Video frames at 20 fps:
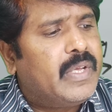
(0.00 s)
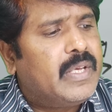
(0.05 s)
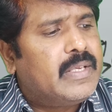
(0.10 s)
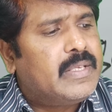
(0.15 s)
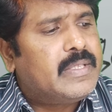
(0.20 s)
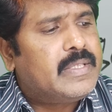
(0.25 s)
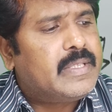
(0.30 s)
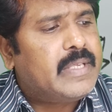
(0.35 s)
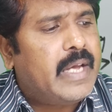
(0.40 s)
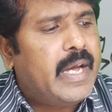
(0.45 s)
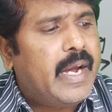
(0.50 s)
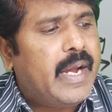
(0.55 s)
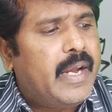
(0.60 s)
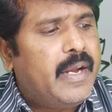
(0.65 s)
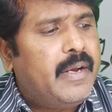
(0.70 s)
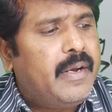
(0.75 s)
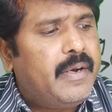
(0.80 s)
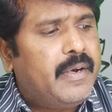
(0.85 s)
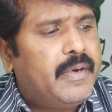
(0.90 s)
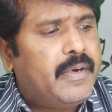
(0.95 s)

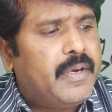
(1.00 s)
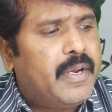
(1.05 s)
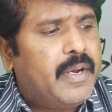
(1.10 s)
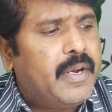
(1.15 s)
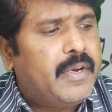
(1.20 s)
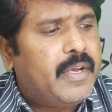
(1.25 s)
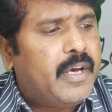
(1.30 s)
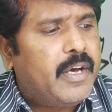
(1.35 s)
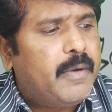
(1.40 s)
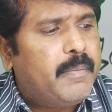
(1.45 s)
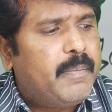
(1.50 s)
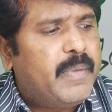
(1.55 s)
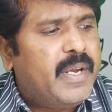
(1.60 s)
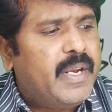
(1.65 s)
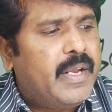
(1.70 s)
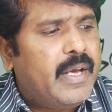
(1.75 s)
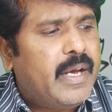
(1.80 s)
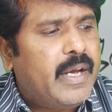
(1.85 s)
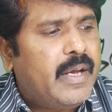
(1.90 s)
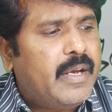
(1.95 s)
sine theta
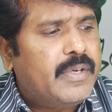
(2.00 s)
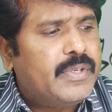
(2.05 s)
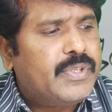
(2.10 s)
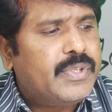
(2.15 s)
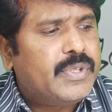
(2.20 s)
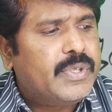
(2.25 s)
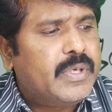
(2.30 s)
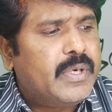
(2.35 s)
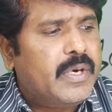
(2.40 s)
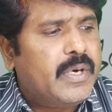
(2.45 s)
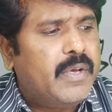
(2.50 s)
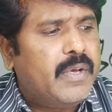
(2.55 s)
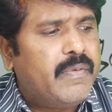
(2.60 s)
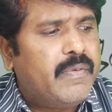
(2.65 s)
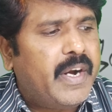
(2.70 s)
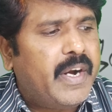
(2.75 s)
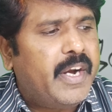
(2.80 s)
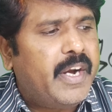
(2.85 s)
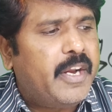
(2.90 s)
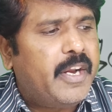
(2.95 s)
b dash
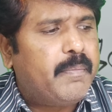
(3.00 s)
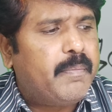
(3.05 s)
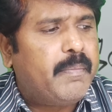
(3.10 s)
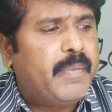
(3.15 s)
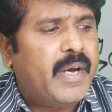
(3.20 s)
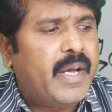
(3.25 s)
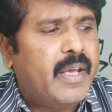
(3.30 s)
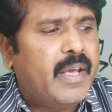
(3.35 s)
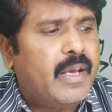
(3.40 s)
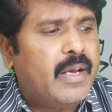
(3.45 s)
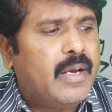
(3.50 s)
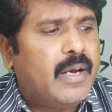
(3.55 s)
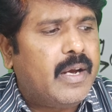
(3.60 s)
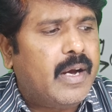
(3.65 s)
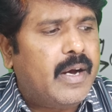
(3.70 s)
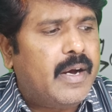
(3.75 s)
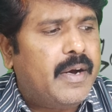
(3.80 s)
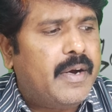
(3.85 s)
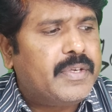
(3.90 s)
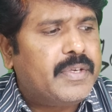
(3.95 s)
divided by
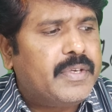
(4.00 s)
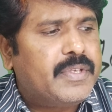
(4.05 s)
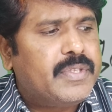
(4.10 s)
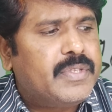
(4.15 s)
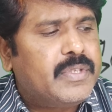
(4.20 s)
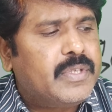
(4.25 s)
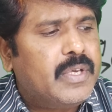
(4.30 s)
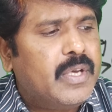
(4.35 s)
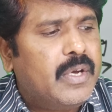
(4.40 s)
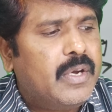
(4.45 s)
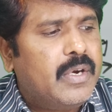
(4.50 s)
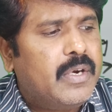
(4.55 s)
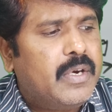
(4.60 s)
cos